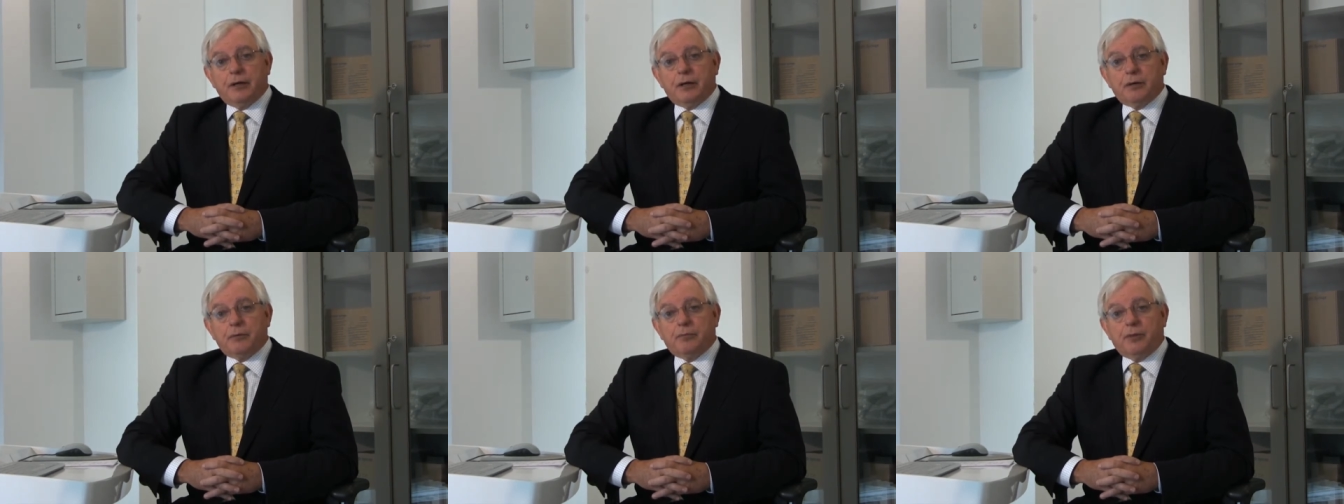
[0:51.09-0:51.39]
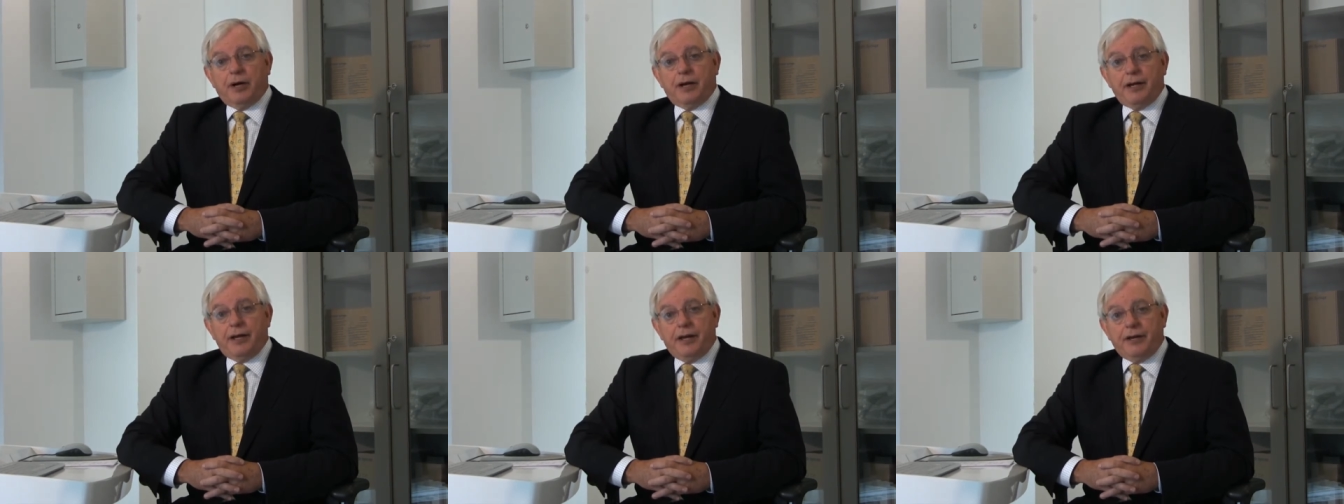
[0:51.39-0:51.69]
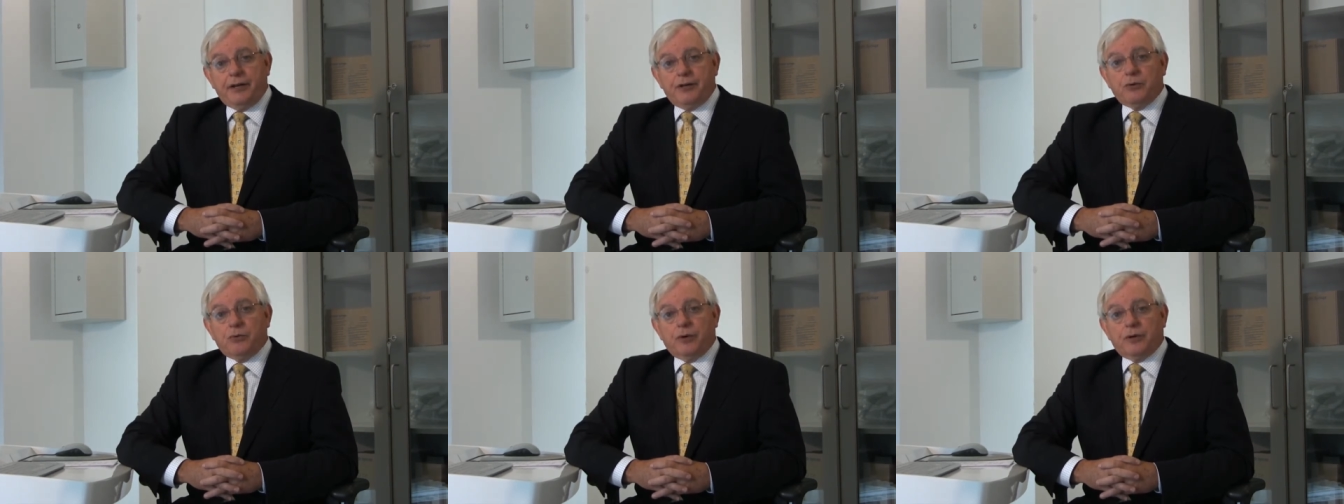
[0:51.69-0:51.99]
uh, by
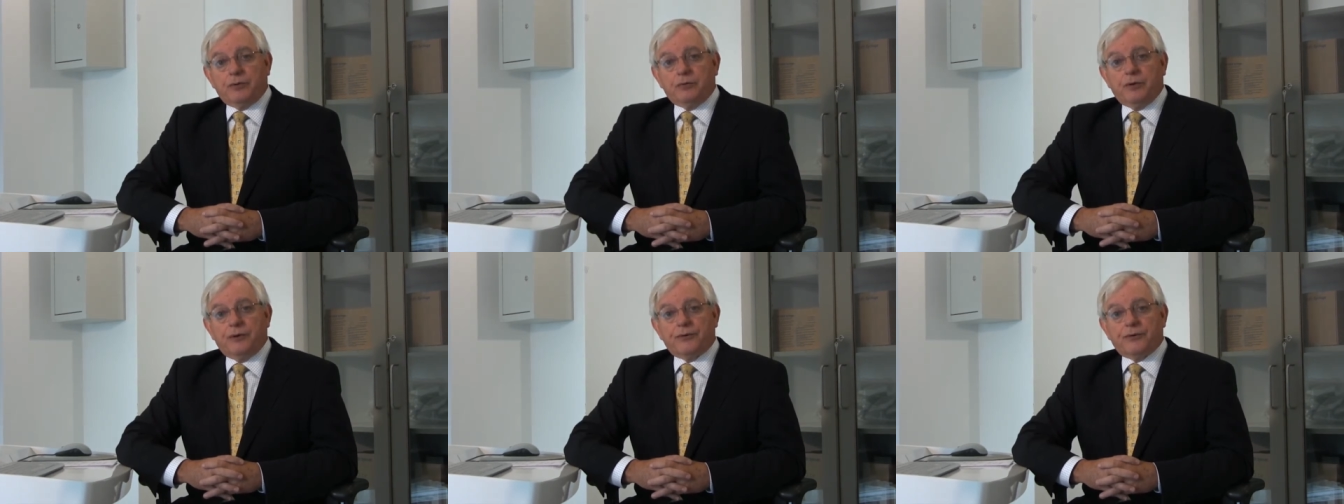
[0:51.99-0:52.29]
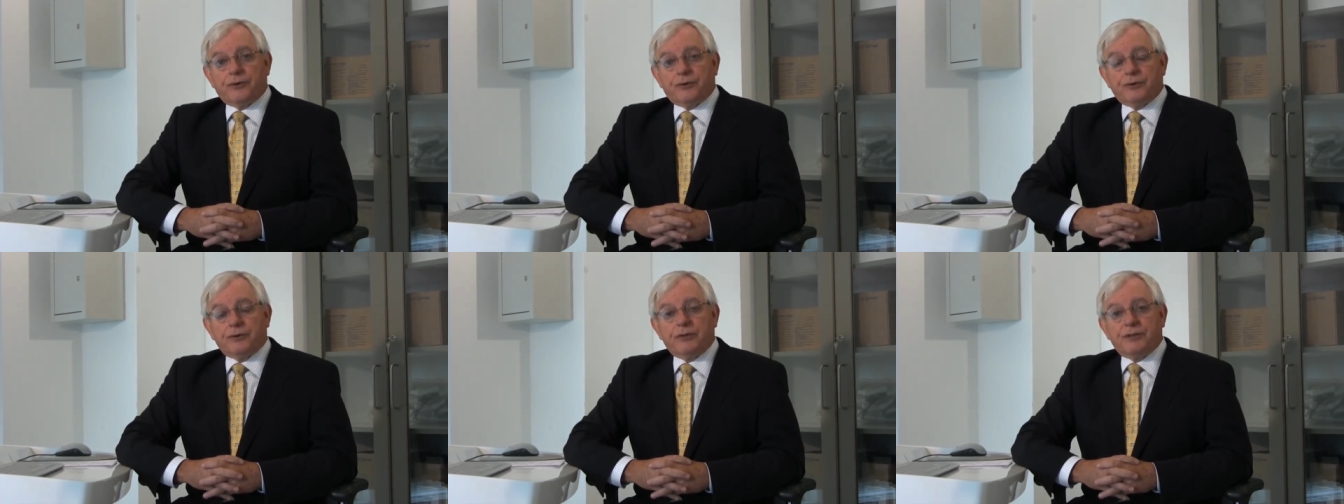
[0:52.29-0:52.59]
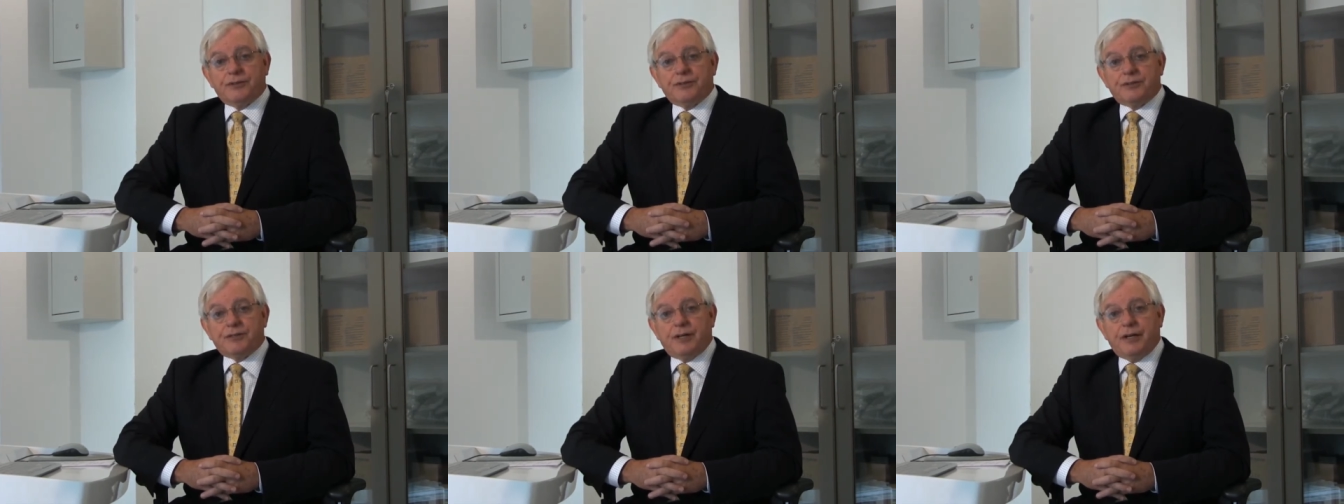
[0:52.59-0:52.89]
anyone with
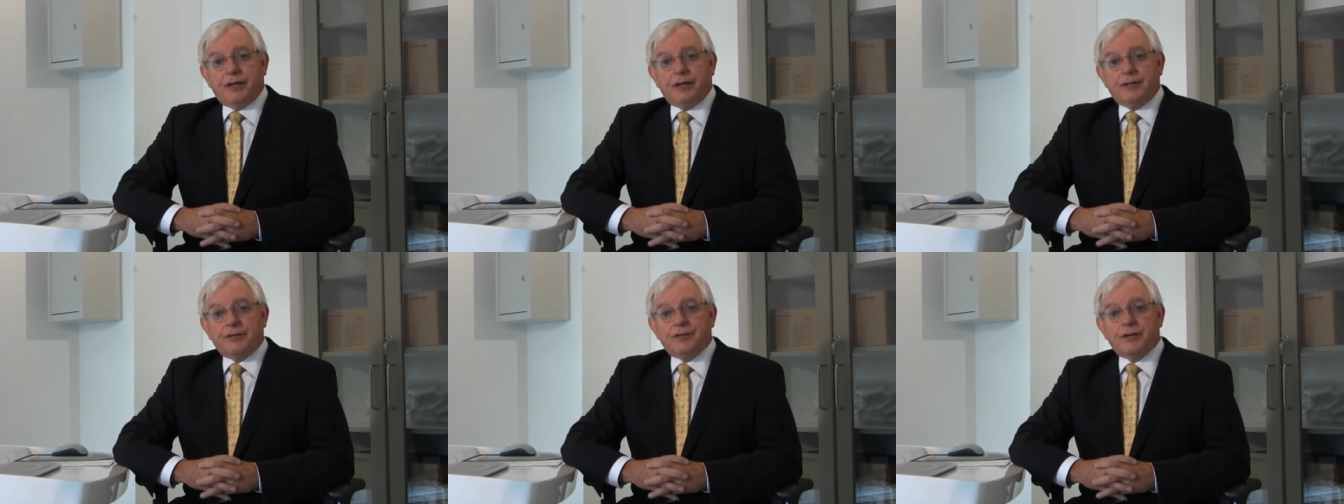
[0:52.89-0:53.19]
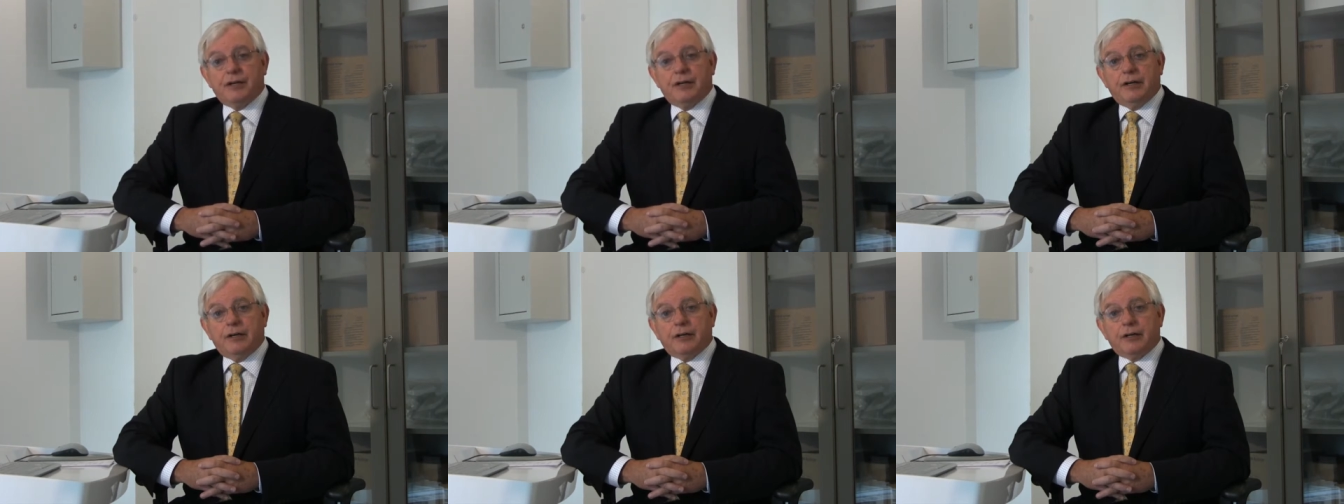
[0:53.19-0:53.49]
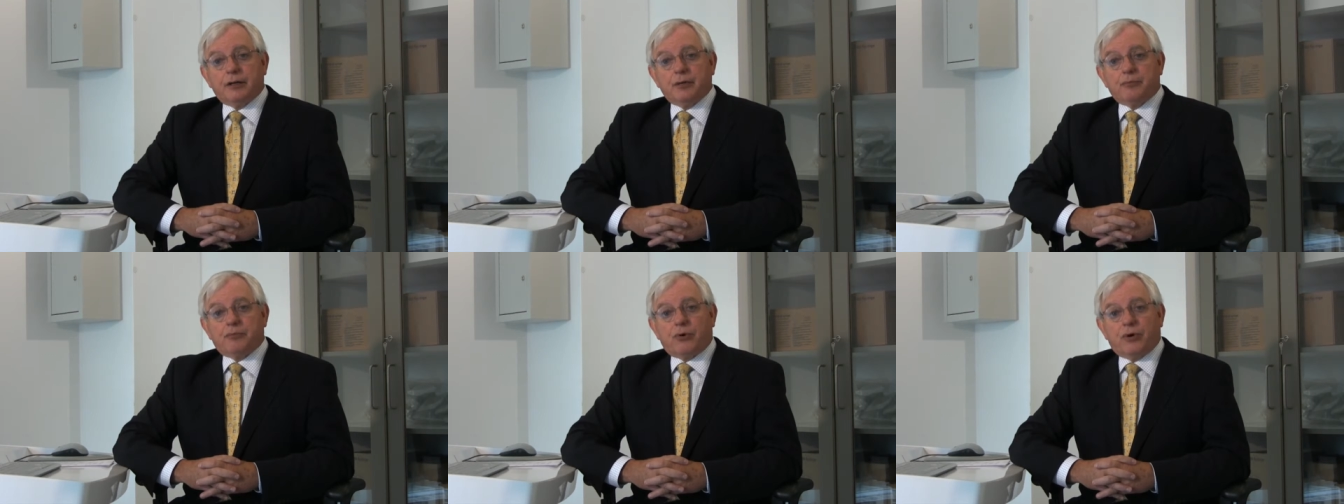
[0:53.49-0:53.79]
early stage
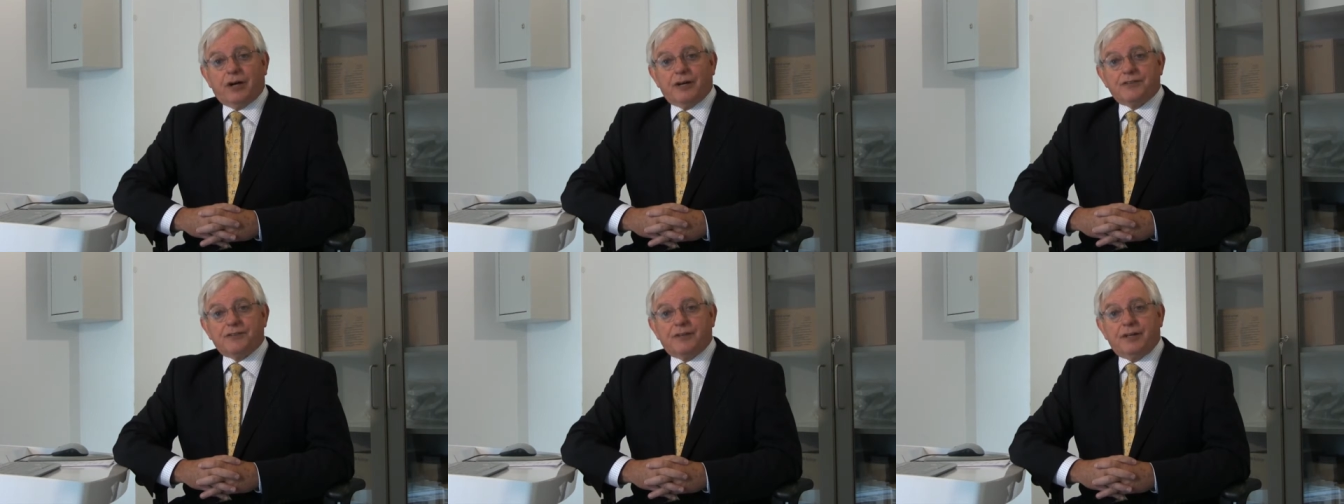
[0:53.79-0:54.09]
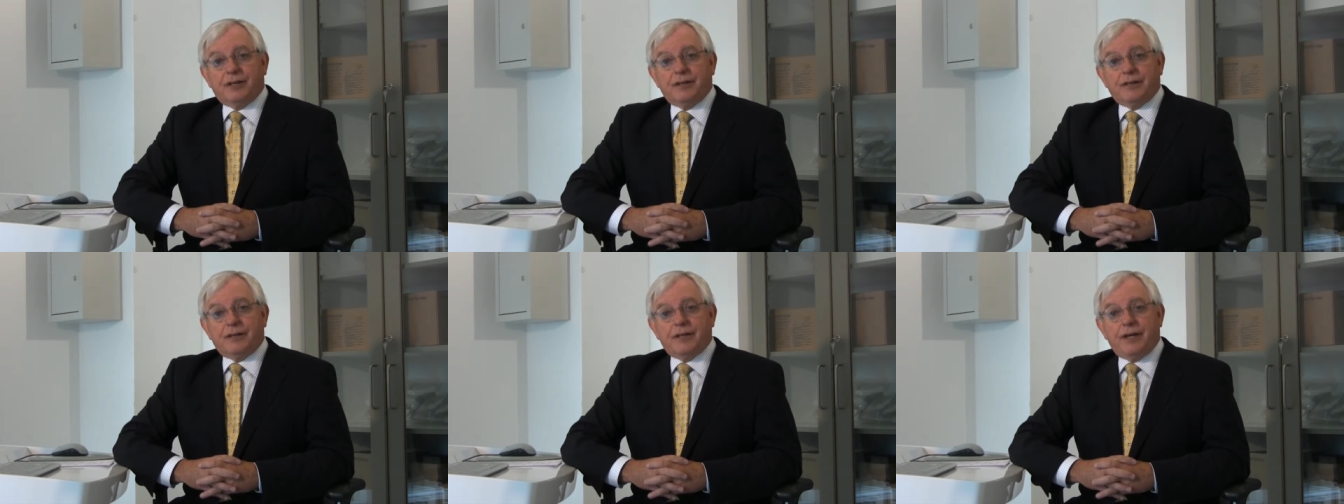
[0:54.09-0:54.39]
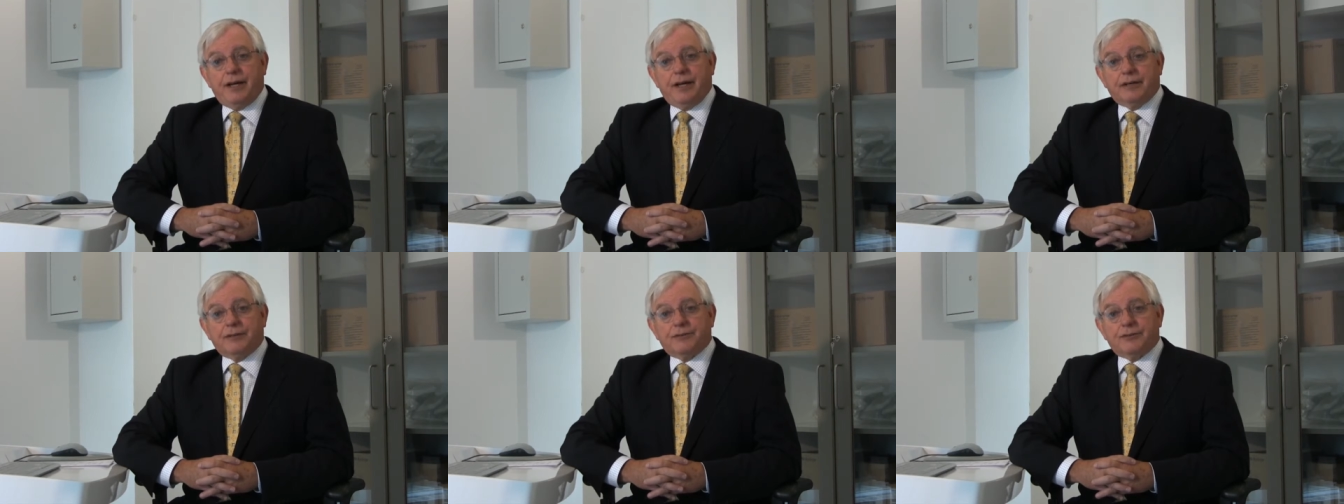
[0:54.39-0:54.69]
uh, prostate
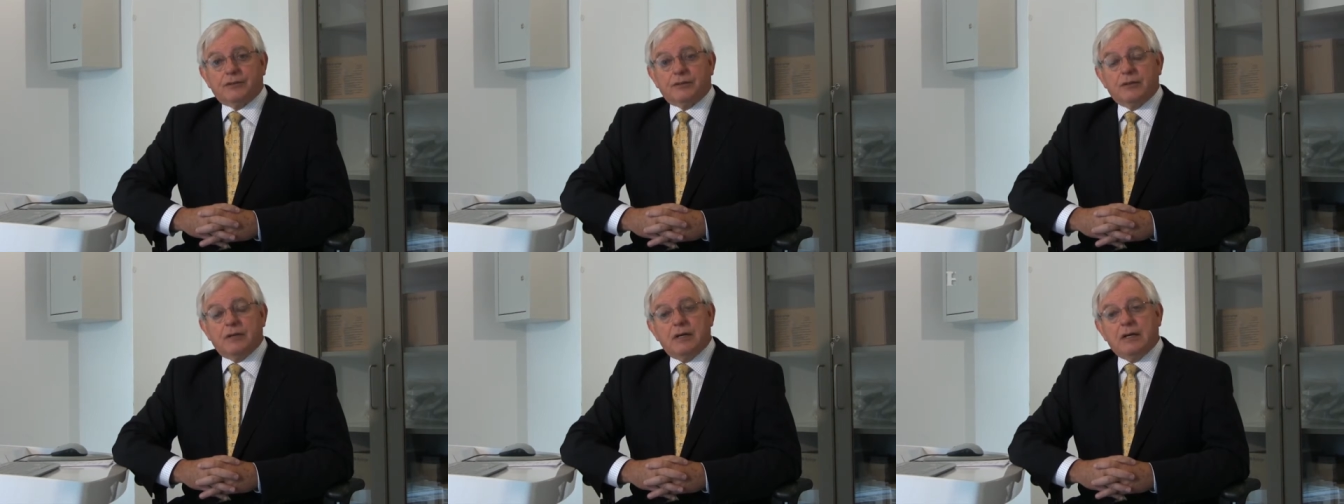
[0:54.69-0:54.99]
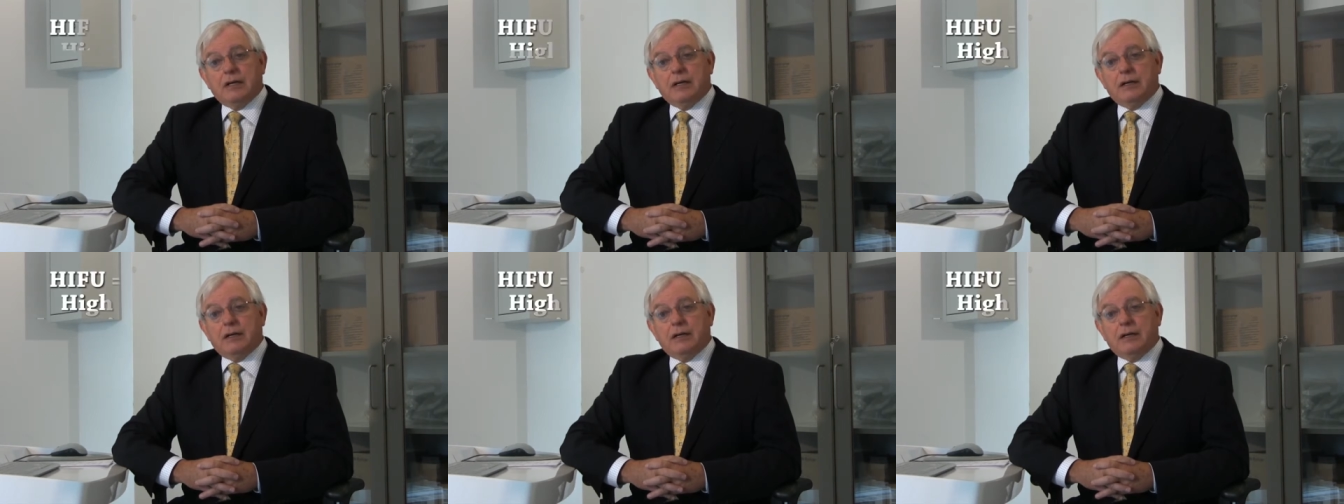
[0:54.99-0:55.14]
cancer.